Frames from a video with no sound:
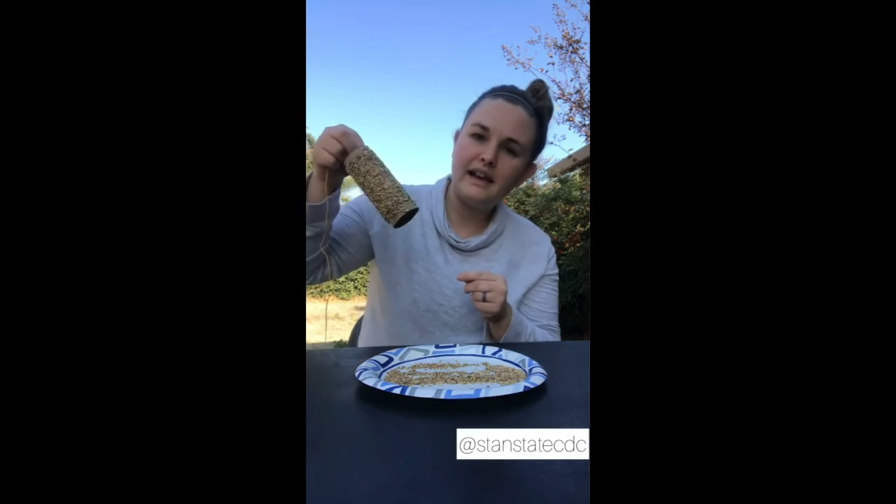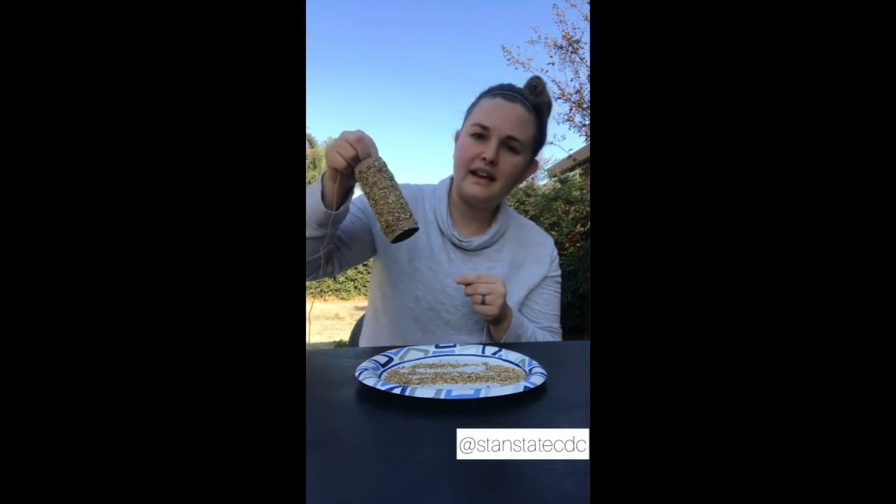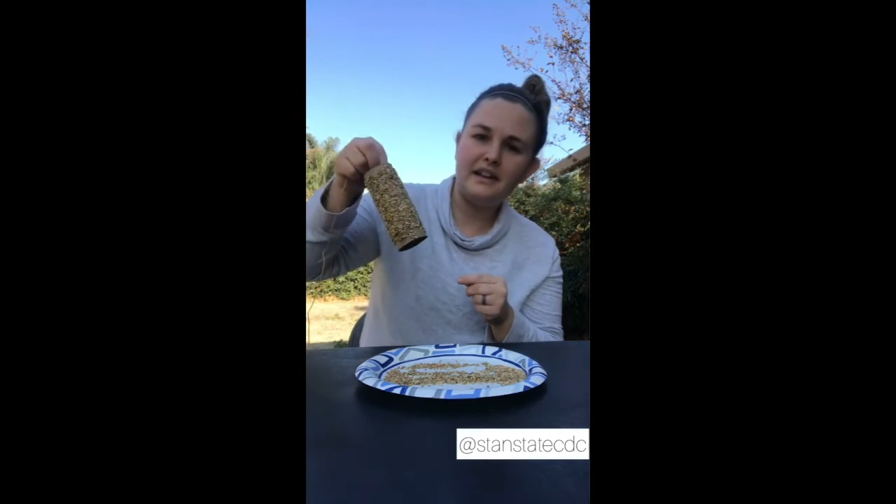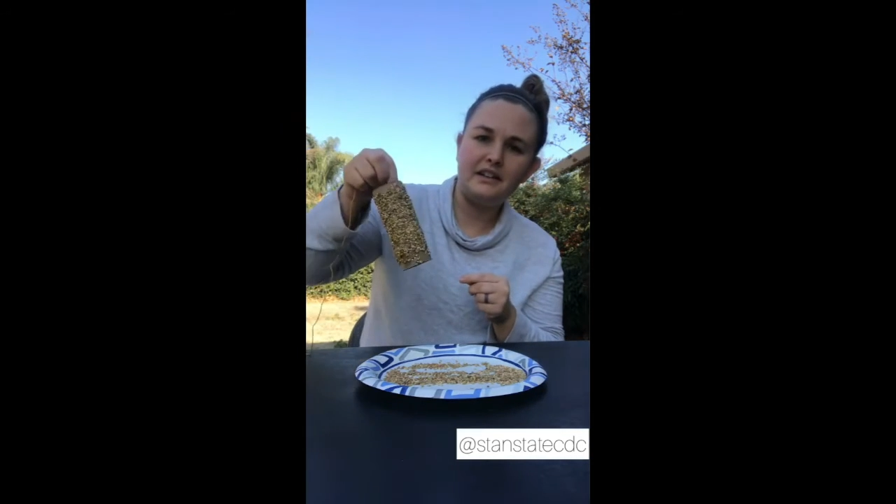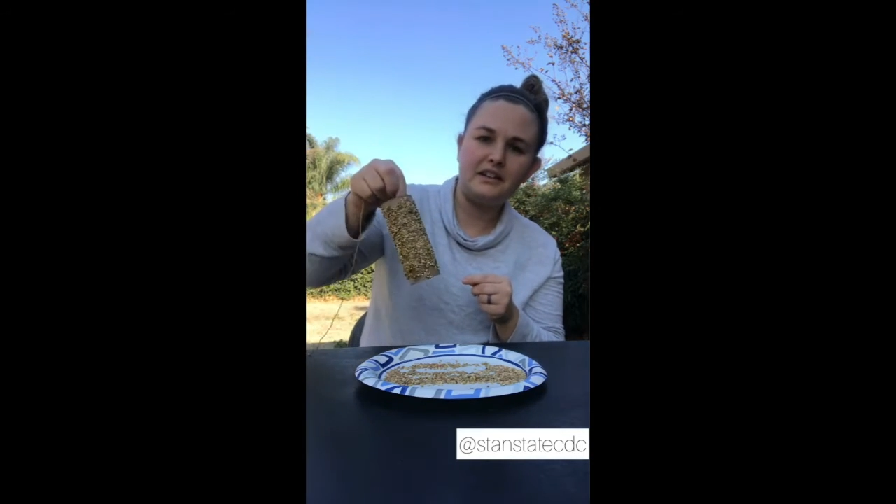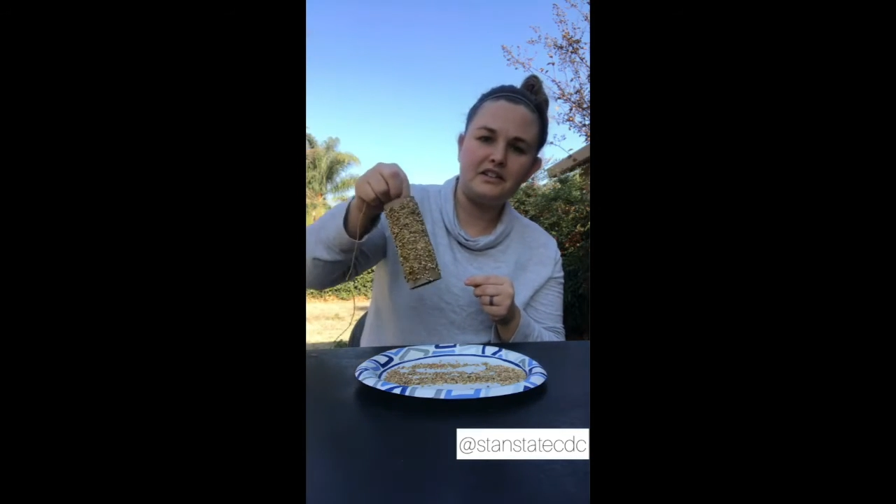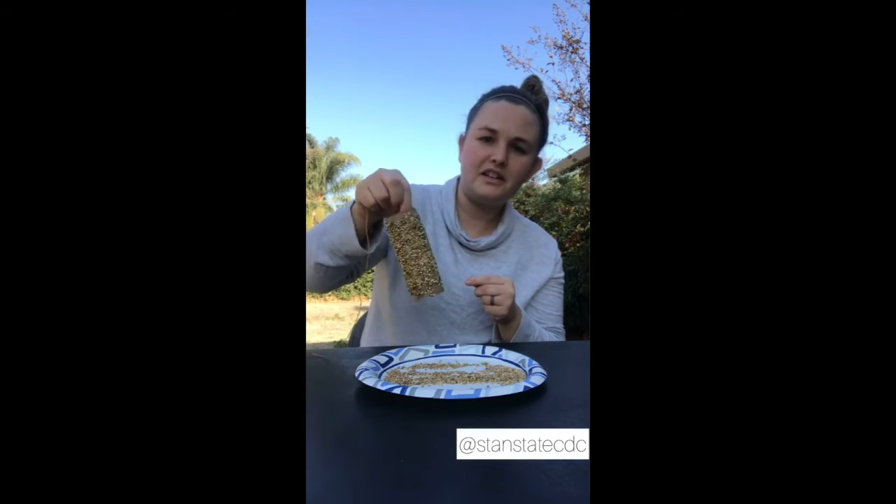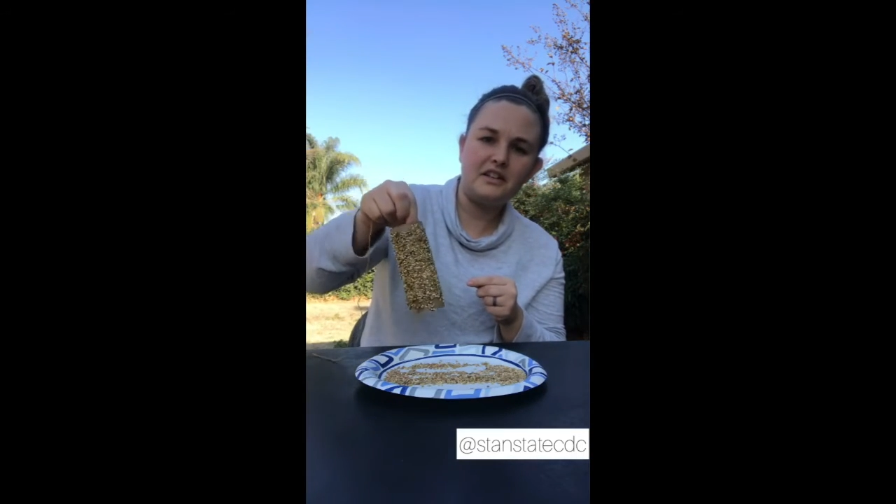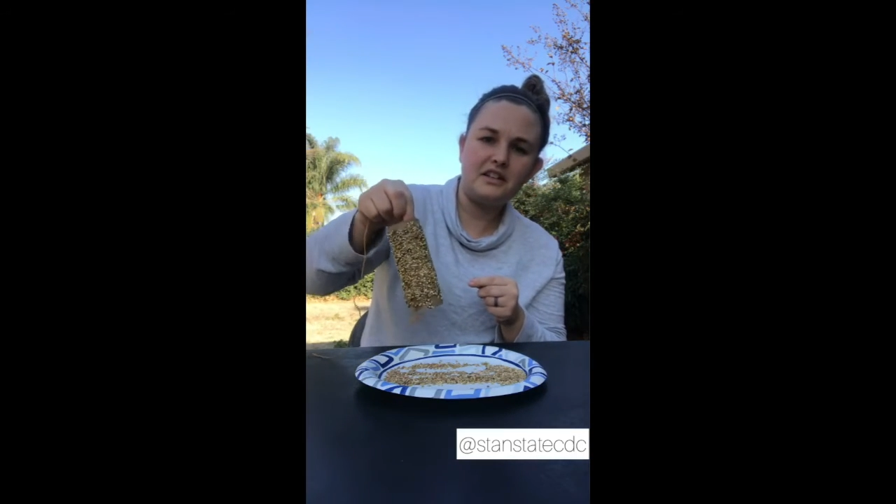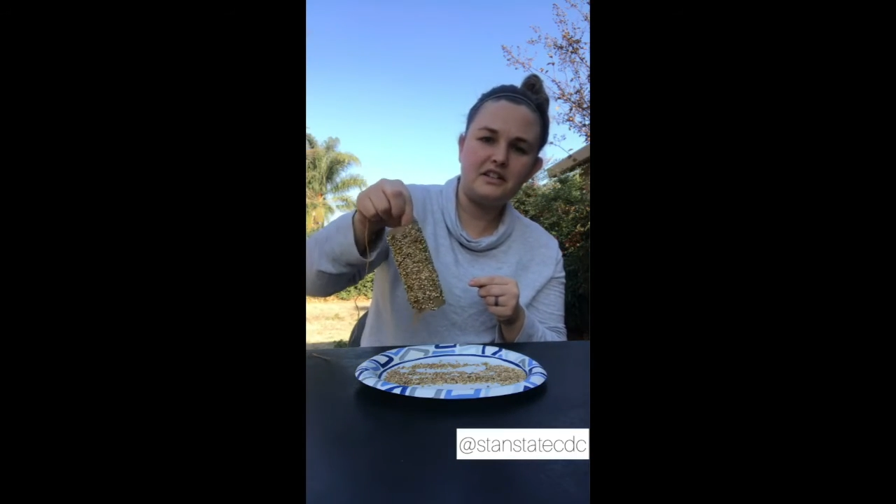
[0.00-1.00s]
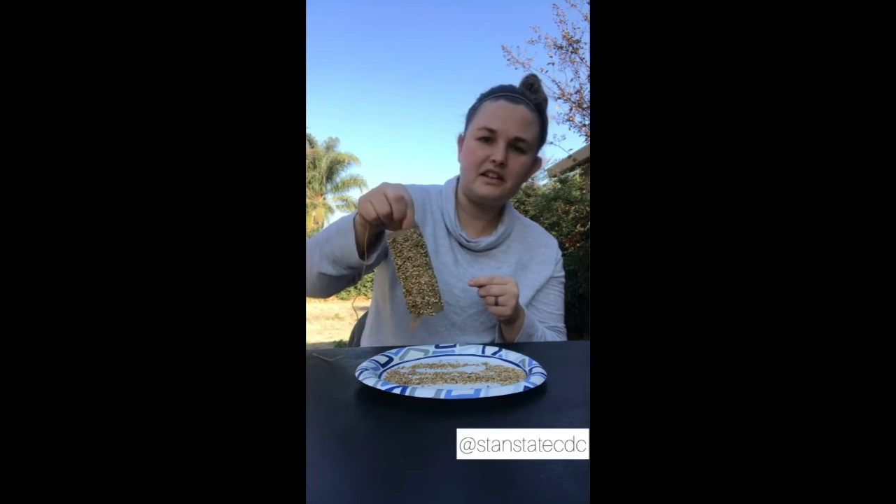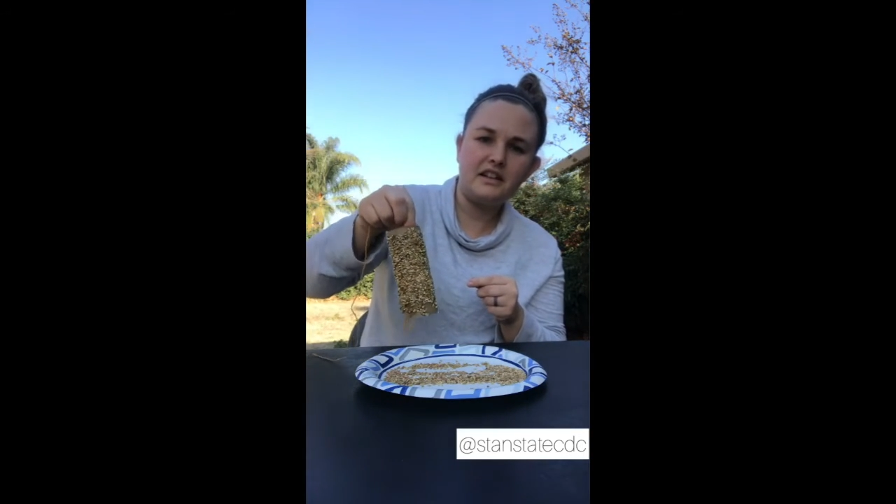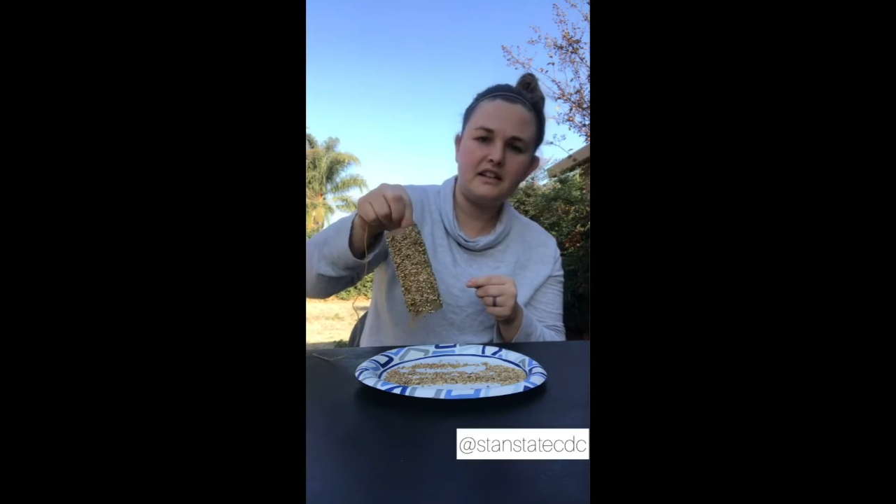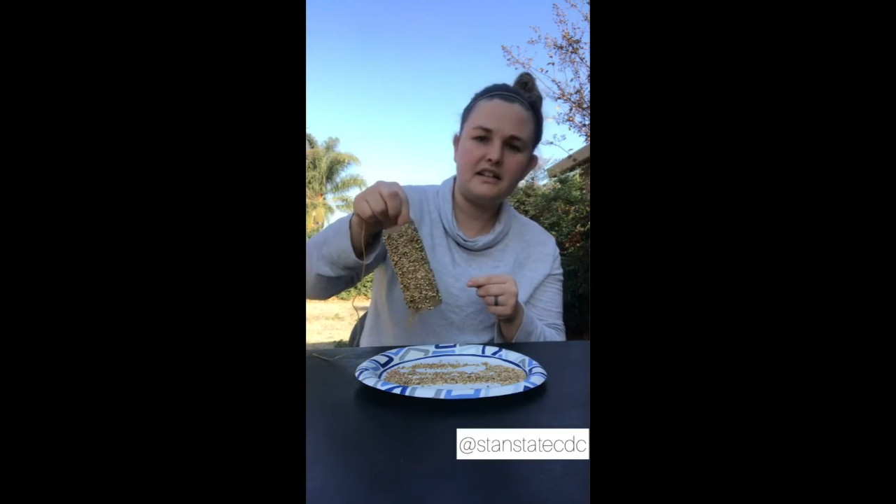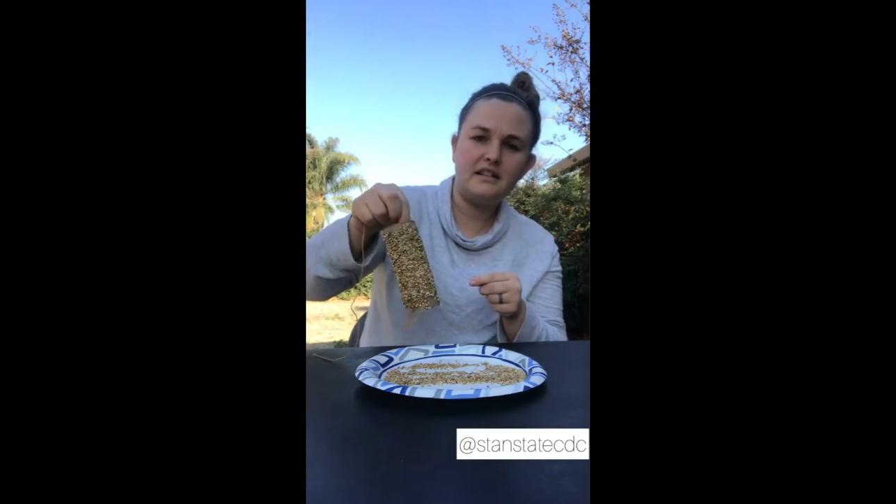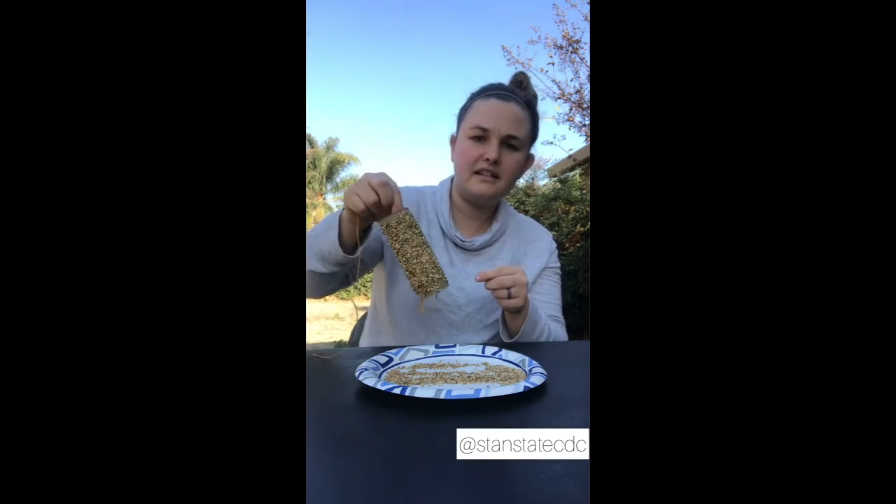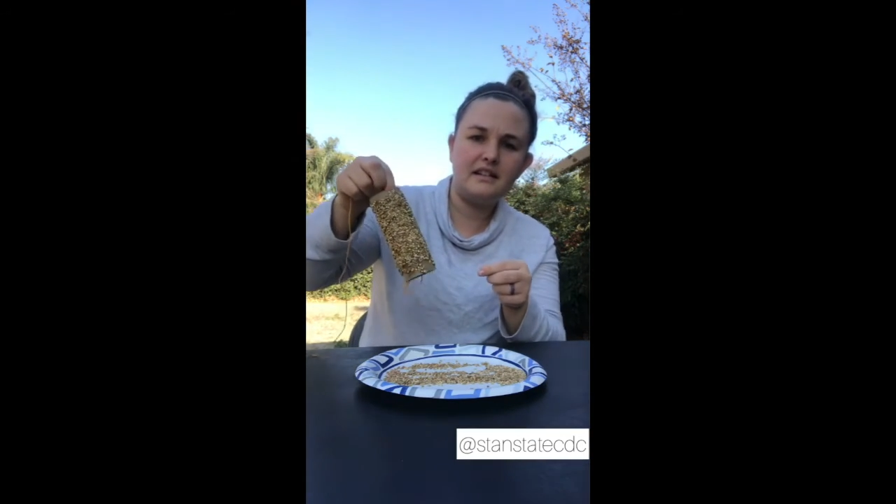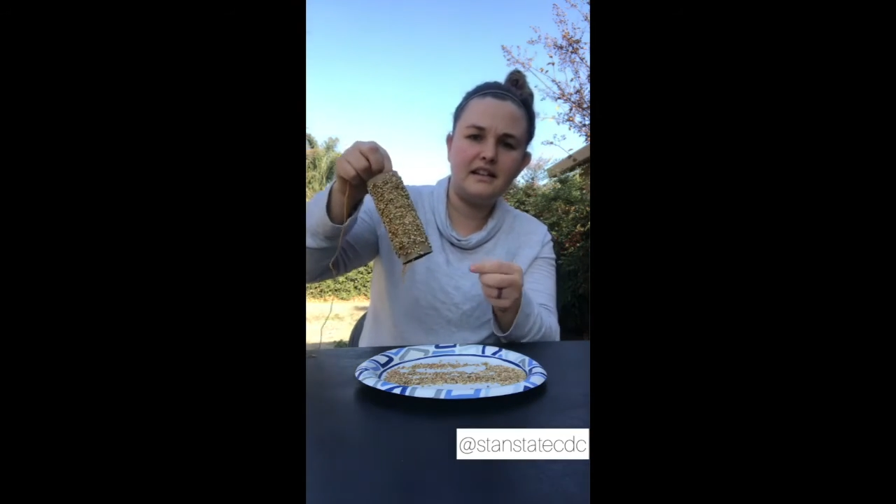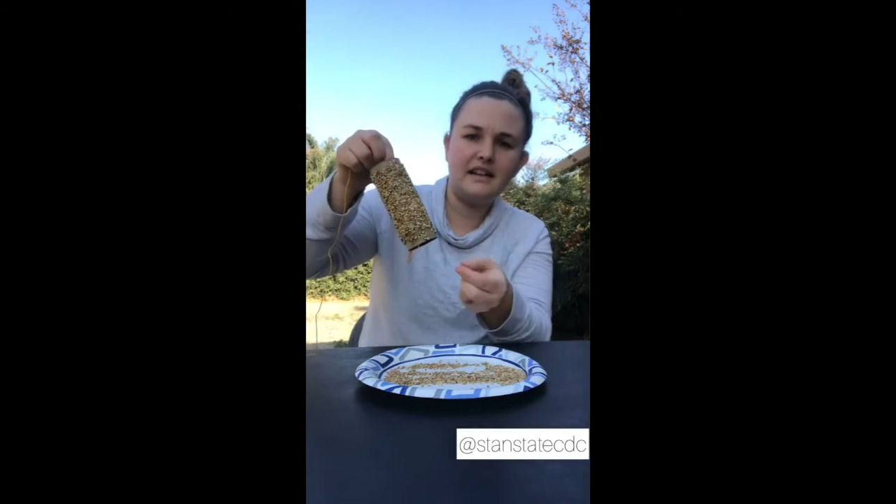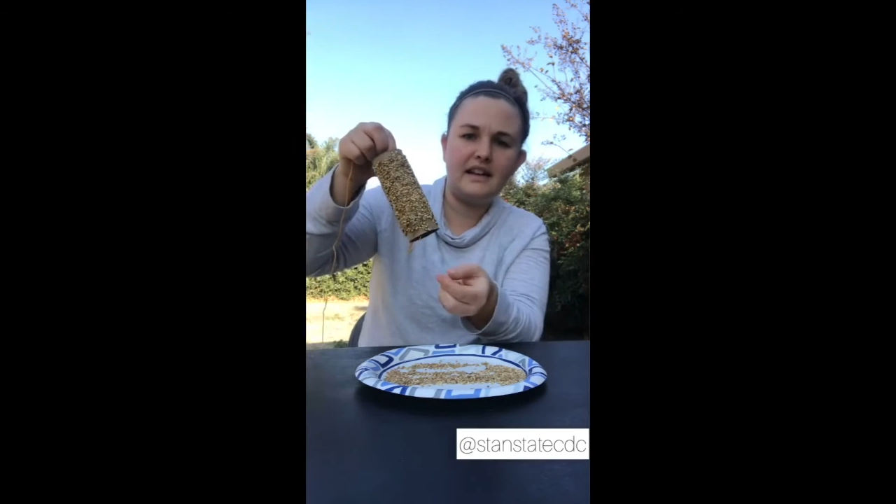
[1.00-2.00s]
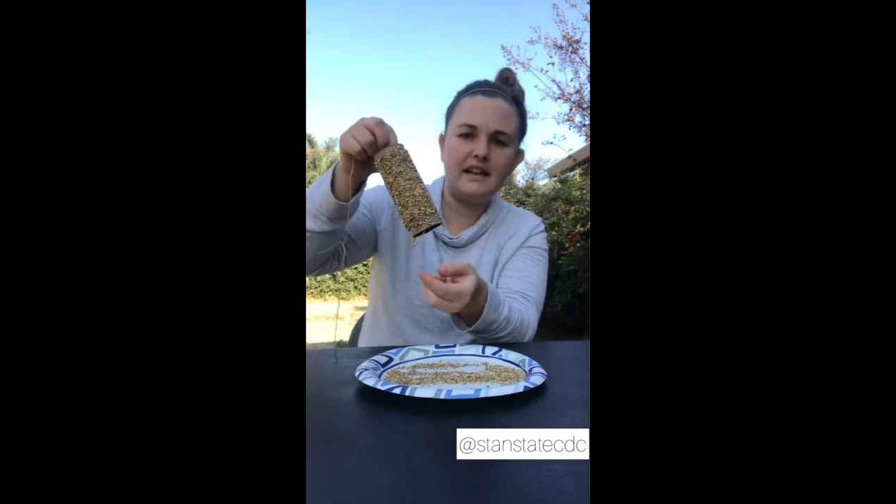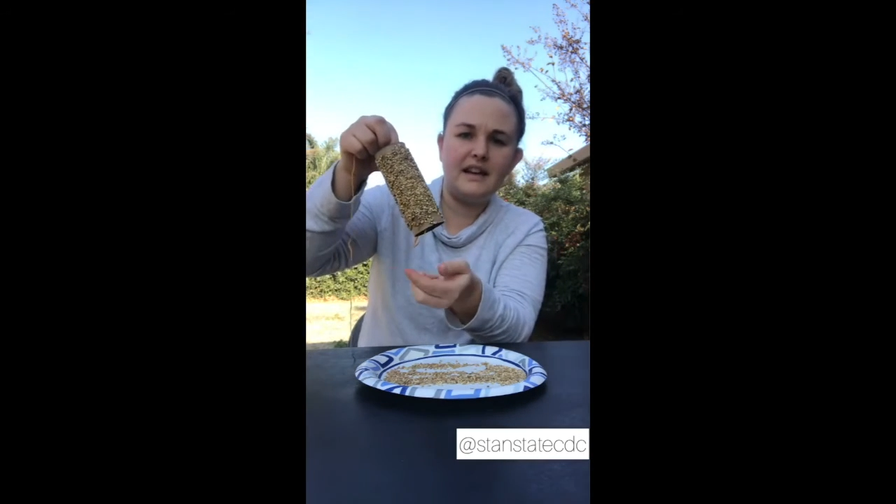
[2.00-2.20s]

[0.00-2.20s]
You can shake, shake, shake. And